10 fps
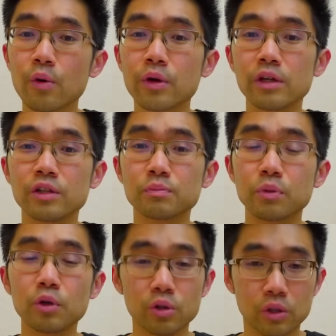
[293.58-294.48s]
is
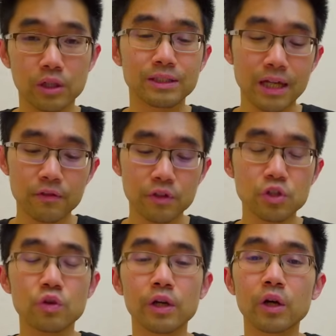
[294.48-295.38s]
put a side of the
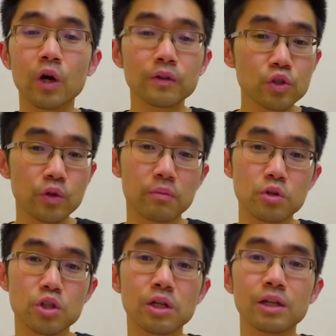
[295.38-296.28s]
string on the stringing
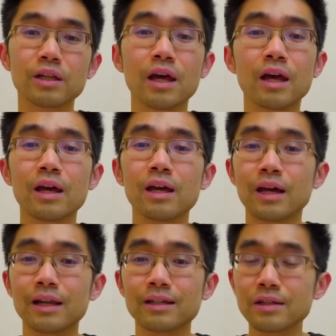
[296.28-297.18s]
machine
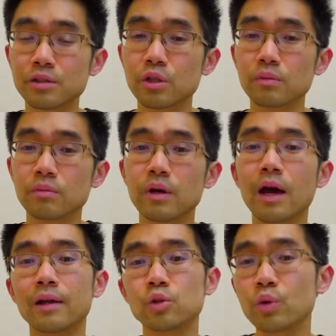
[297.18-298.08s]
and test them
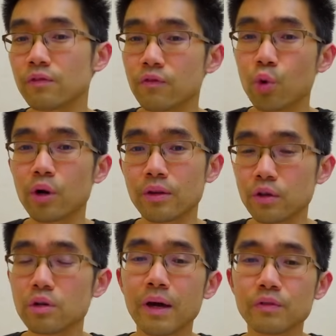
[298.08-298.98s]
at 24 and
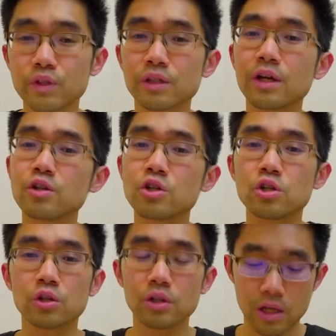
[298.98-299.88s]
30 pounds in tension,